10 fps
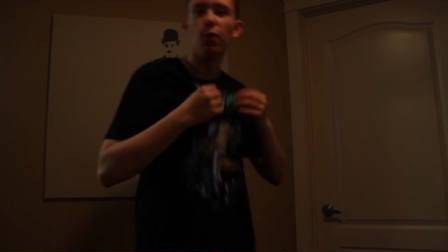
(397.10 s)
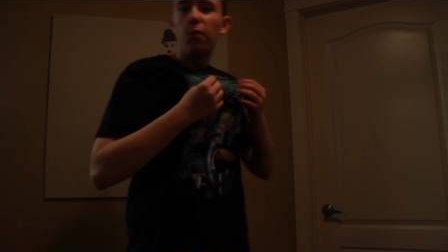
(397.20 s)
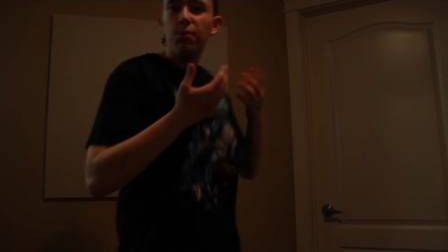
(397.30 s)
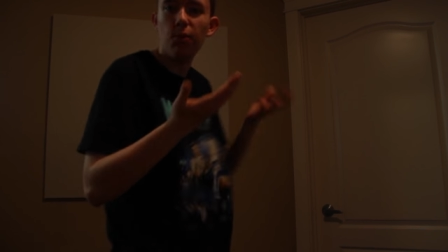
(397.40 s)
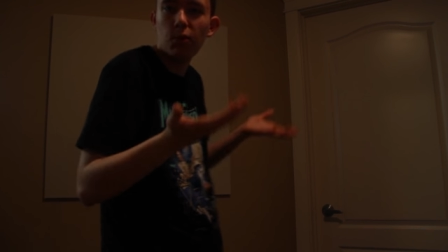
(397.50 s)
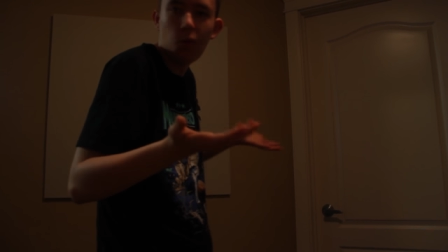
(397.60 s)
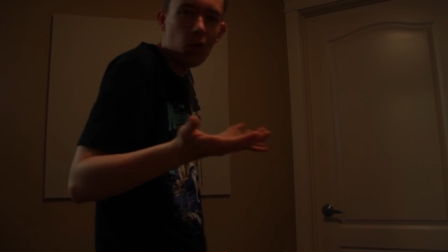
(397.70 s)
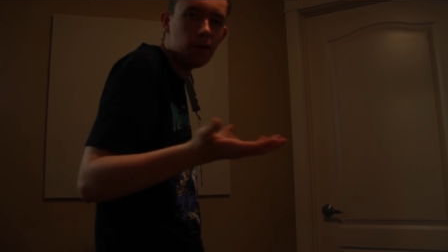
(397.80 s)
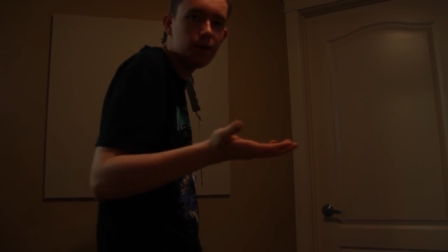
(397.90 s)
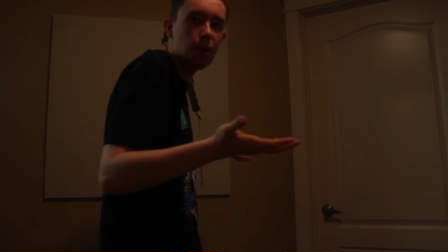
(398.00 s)
the,
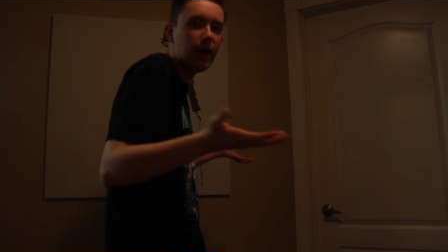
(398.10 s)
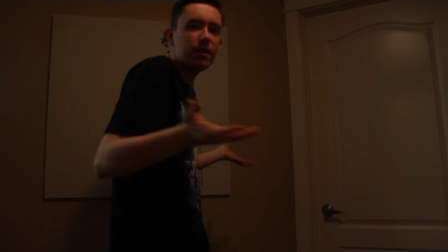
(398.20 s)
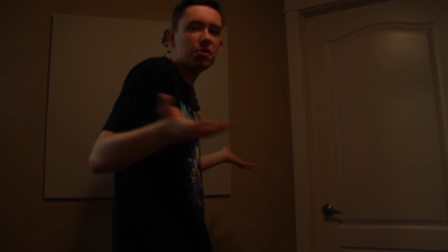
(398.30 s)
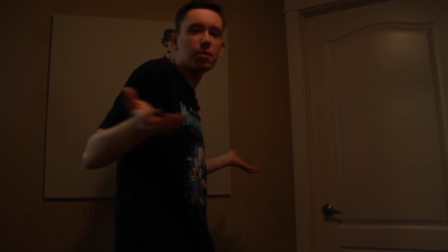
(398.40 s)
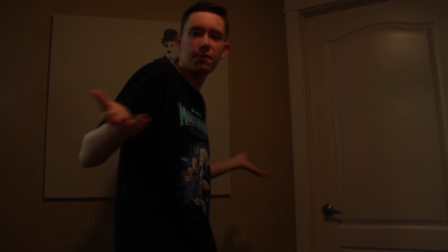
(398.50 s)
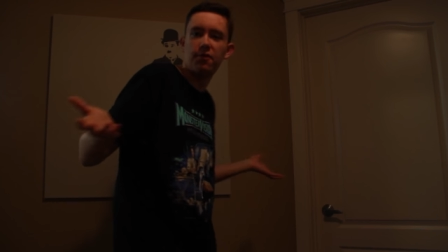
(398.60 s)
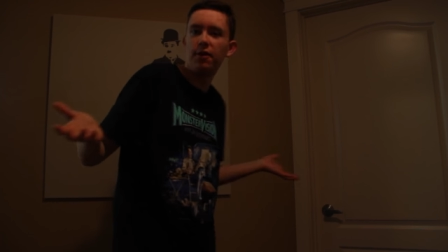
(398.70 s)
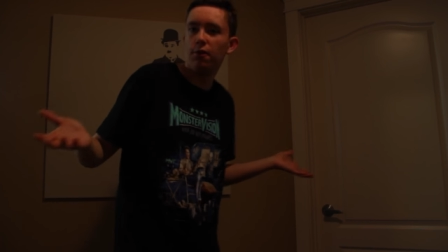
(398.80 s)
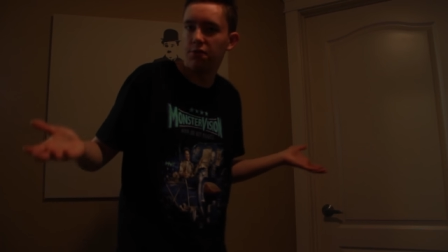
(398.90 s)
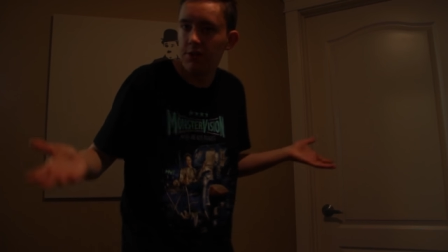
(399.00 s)
the way this one
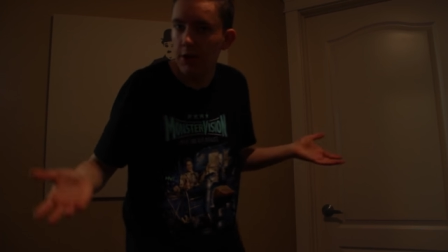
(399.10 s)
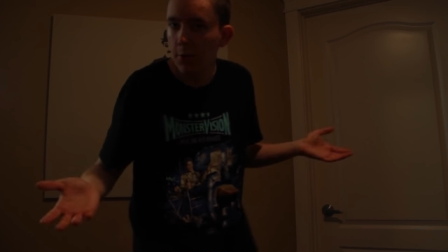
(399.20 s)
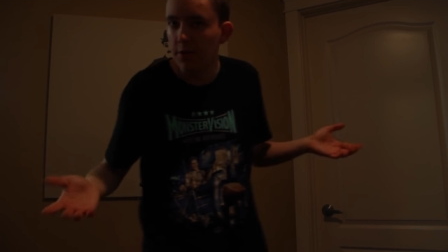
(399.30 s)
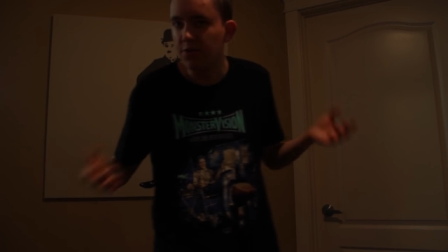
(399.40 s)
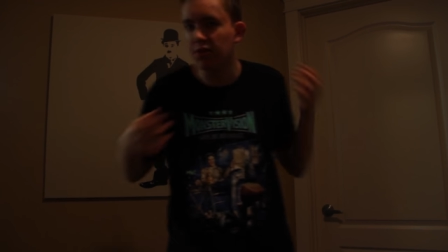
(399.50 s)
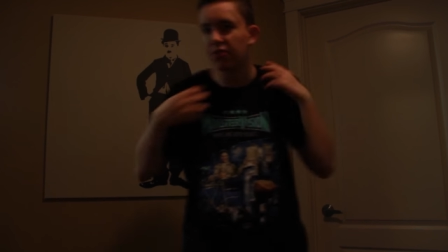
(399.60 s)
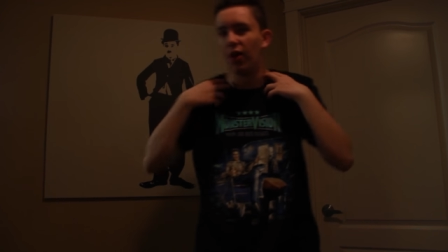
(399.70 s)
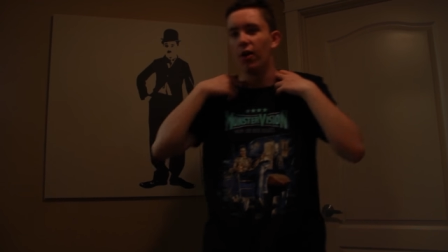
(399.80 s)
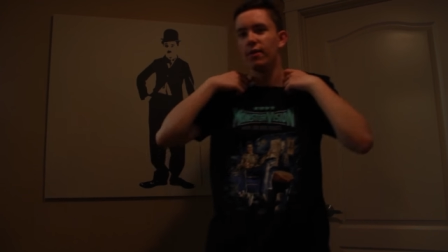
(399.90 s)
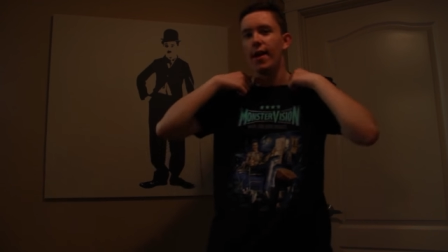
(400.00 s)
feels too. It's just
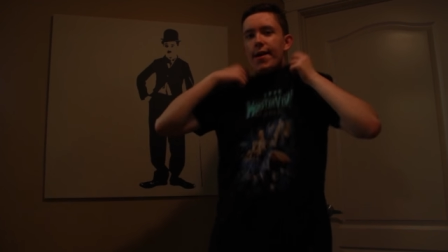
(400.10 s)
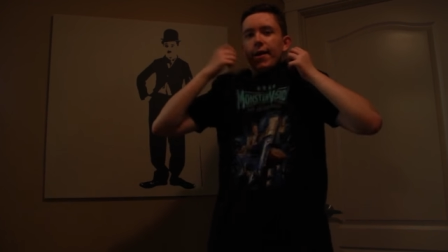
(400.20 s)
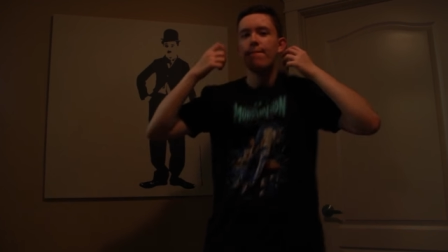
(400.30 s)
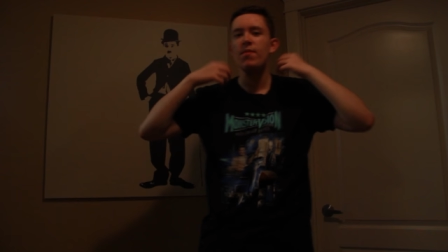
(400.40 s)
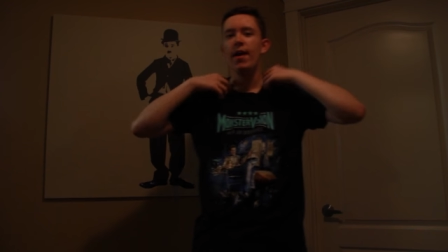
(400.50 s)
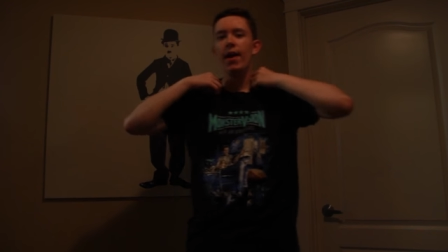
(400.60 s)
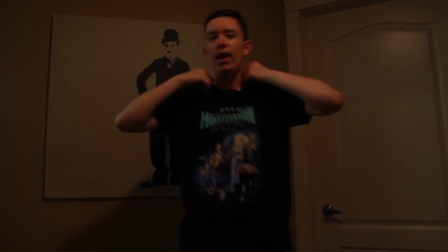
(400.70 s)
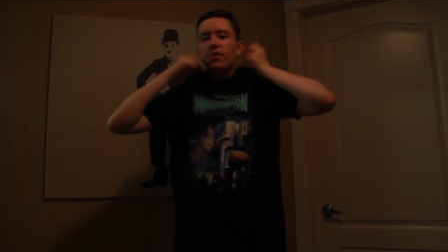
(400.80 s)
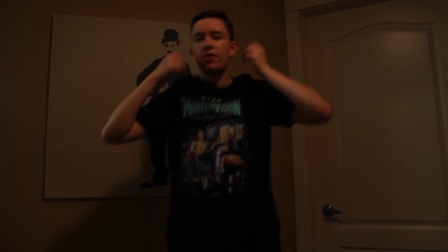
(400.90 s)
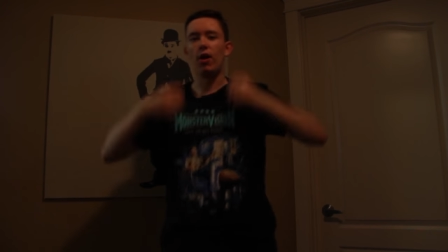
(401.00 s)
all like,
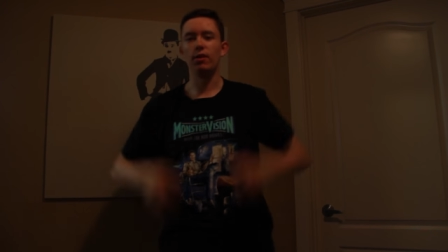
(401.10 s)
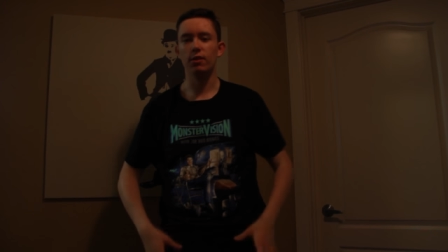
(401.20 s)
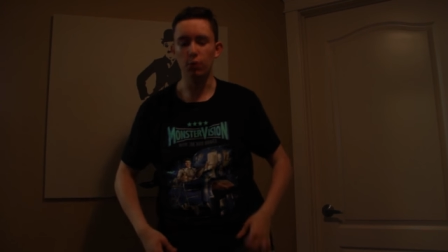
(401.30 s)
it's all